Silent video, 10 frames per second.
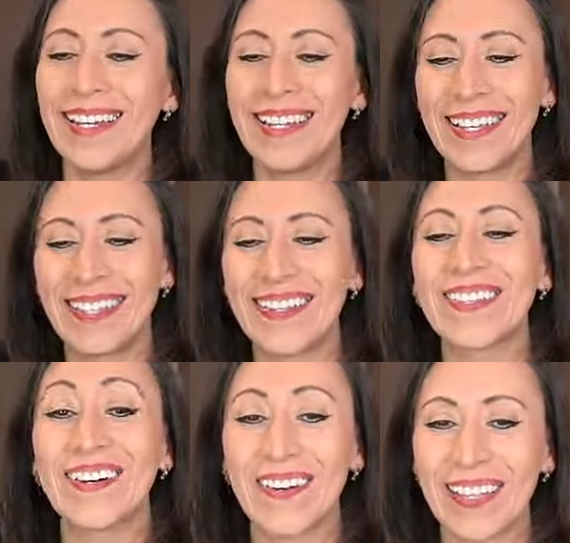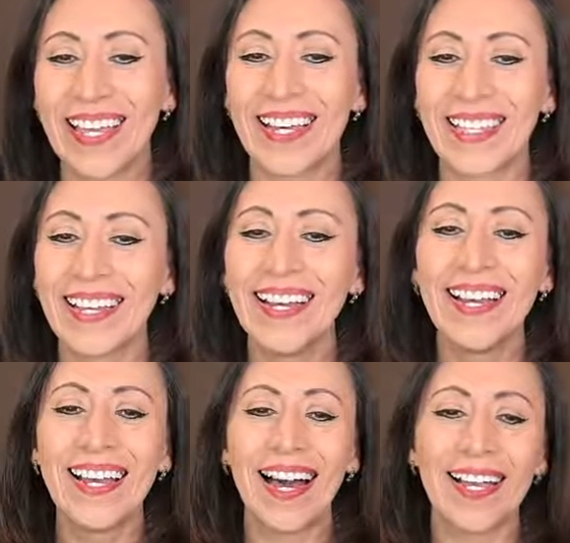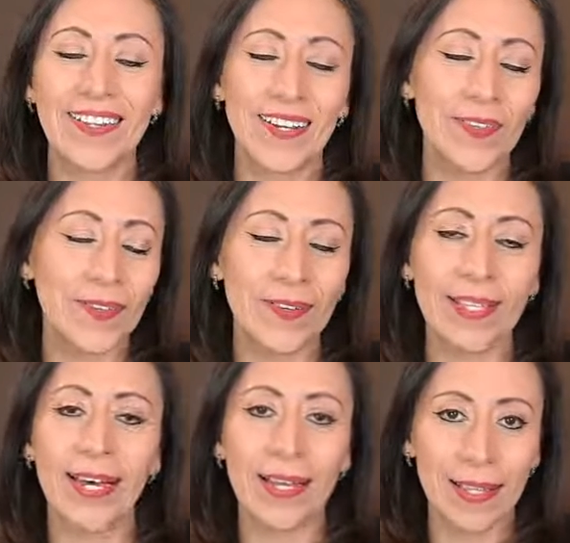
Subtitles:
So no, yes, I try to do that,